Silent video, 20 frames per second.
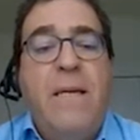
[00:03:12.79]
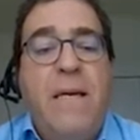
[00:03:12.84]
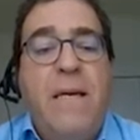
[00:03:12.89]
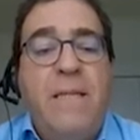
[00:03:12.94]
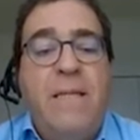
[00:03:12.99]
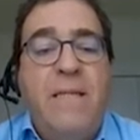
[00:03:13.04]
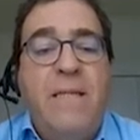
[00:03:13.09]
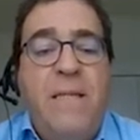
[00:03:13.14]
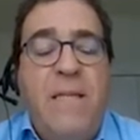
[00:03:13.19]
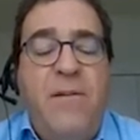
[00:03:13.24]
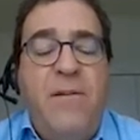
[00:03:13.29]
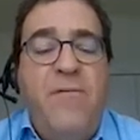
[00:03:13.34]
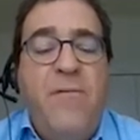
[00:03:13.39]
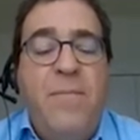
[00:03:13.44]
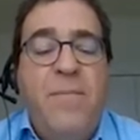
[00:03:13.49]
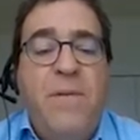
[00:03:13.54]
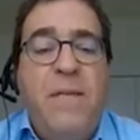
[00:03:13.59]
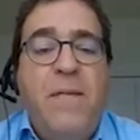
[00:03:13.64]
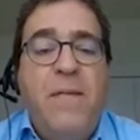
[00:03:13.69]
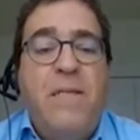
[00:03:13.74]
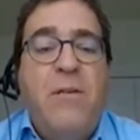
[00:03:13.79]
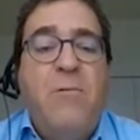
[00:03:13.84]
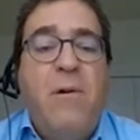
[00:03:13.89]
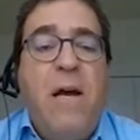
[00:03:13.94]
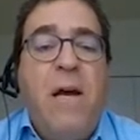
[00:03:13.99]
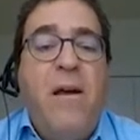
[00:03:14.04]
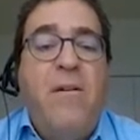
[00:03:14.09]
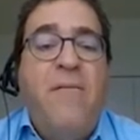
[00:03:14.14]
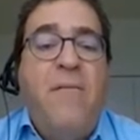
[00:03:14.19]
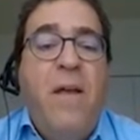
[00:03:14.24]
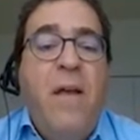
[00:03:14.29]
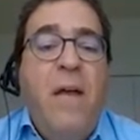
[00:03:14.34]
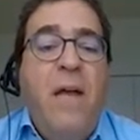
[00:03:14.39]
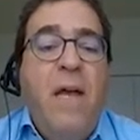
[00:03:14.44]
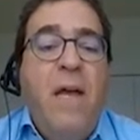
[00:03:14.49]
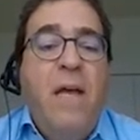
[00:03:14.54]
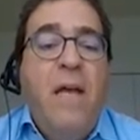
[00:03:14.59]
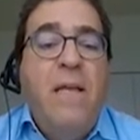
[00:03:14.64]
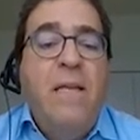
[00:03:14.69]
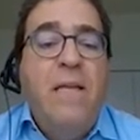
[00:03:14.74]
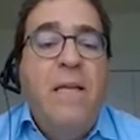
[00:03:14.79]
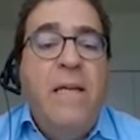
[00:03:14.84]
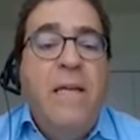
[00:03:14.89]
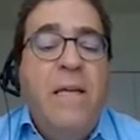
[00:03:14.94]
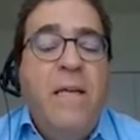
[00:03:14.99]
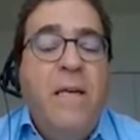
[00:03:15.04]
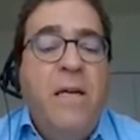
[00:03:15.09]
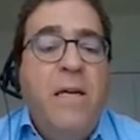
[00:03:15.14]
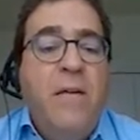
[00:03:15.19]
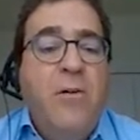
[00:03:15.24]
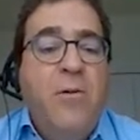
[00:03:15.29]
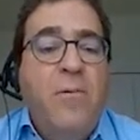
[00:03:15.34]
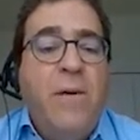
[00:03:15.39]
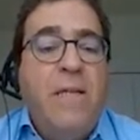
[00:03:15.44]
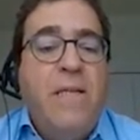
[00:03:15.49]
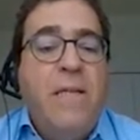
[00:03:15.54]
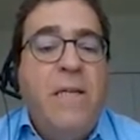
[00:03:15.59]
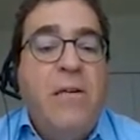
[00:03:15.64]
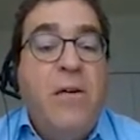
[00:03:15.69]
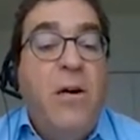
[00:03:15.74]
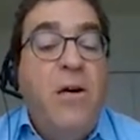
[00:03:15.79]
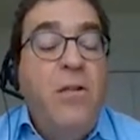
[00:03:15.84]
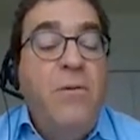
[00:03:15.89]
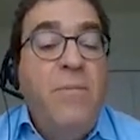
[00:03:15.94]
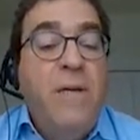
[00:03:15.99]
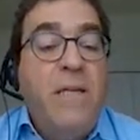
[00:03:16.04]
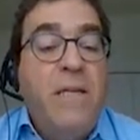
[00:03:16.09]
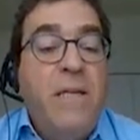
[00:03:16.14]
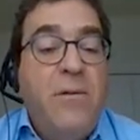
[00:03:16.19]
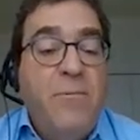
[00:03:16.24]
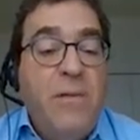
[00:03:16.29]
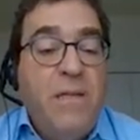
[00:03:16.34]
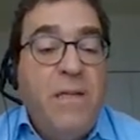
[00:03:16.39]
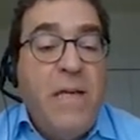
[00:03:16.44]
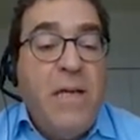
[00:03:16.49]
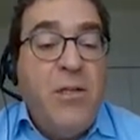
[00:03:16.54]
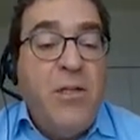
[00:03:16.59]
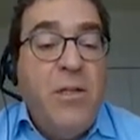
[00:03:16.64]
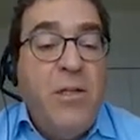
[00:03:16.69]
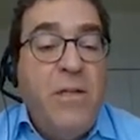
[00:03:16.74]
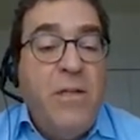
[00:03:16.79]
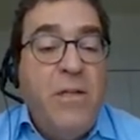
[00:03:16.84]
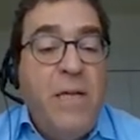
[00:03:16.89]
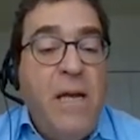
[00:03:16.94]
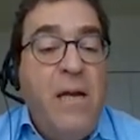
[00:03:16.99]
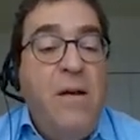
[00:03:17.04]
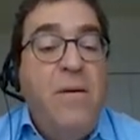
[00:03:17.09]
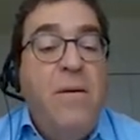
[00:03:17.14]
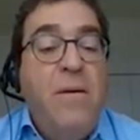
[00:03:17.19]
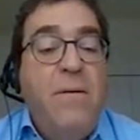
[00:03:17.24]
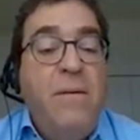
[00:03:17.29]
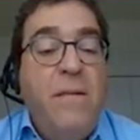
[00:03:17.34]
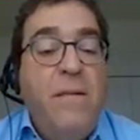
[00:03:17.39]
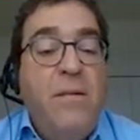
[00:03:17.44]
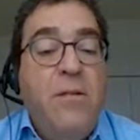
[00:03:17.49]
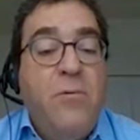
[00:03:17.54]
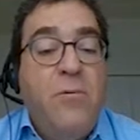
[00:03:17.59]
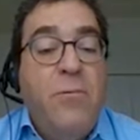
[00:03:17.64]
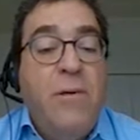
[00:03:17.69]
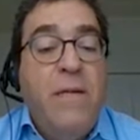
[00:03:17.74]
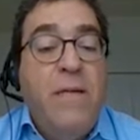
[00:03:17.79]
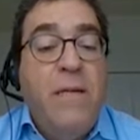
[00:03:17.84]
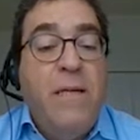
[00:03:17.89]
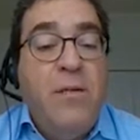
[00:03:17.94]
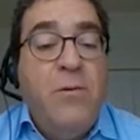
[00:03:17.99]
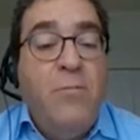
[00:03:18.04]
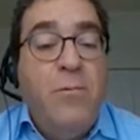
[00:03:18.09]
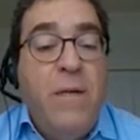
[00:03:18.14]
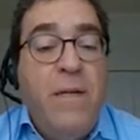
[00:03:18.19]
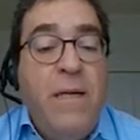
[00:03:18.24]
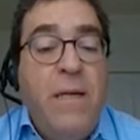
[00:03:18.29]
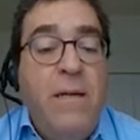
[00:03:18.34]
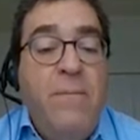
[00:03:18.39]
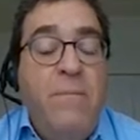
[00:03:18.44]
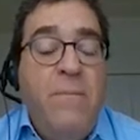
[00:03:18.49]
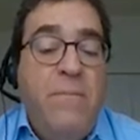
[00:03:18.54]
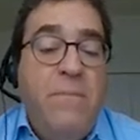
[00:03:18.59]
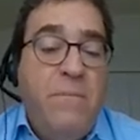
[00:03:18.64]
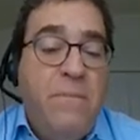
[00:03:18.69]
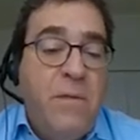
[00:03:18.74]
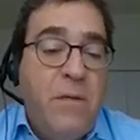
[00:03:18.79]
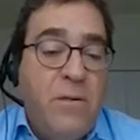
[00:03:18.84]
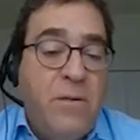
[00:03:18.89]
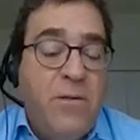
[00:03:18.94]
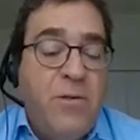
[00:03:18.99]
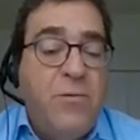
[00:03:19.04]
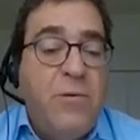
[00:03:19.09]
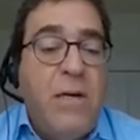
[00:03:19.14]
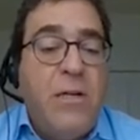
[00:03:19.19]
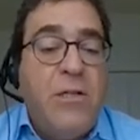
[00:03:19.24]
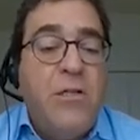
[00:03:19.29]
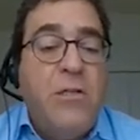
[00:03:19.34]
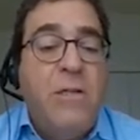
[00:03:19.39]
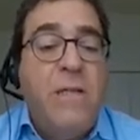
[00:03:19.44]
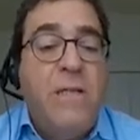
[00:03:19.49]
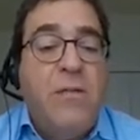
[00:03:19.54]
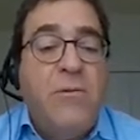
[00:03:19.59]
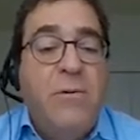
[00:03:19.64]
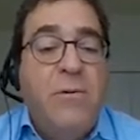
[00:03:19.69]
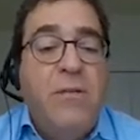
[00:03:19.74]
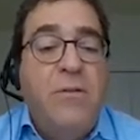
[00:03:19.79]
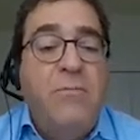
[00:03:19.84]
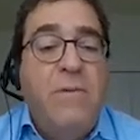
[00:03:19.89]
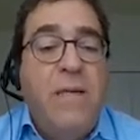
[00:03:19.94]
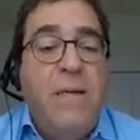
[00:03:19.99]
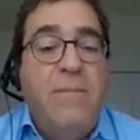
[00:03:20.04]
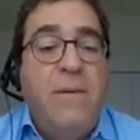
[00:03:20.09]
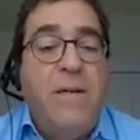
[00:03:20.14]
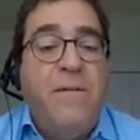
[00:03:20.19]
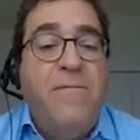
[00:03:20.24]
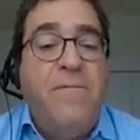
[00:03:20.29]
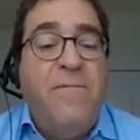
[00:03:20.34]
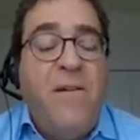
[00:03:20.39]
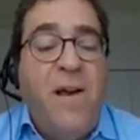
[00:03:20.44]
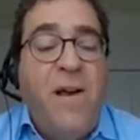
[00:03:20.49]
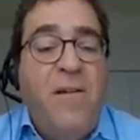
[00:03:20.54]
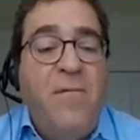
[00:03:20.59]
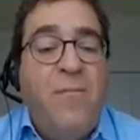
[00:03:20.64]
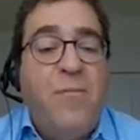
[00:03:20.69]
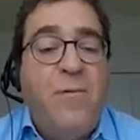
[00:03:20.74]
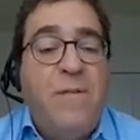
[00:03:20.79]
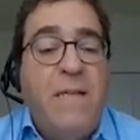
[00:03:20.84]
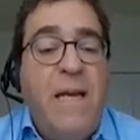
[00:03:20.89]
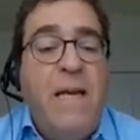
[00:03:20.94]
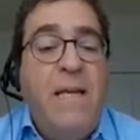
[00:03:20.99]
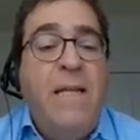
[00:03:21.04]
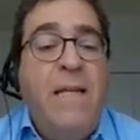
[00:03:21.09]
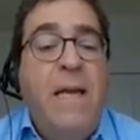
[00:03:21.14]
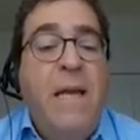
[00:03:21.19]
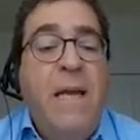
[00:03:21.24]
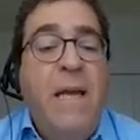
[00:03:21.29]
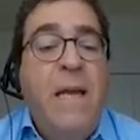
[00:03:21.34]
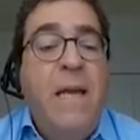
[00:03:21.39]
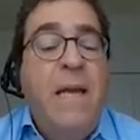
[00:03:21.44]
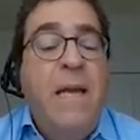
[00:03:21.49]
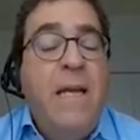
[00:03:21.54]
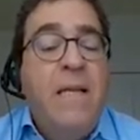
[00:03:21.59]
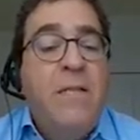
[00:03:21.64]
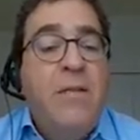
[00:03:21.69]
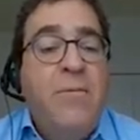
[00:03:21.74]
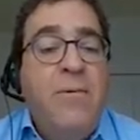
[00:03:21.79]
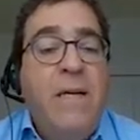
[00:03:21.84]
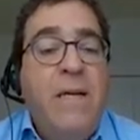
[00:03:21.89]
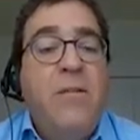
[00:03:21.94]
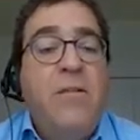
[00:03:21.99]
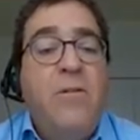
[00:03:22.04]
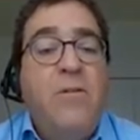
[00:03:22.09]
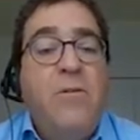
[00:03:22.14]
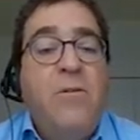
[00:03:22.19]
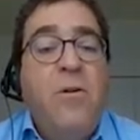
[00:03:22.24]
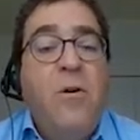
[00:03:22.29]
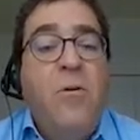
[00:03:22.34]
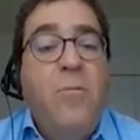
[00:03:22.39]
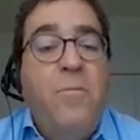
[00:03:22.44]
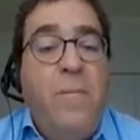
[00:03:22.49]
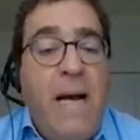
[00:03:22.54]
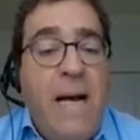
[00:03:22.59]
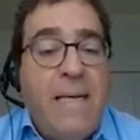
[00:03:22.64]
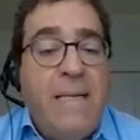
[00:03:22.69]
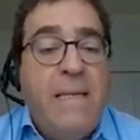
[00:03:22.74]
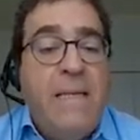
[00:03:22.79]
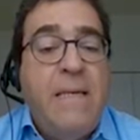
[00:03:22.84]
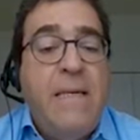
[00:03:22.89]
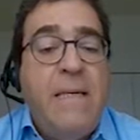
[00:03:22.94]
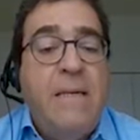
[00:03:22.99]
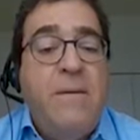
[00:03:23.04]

can see from this graph, the U.S. economy is in recession now in 2020. The contraction is going to be about 5%. It's going to go back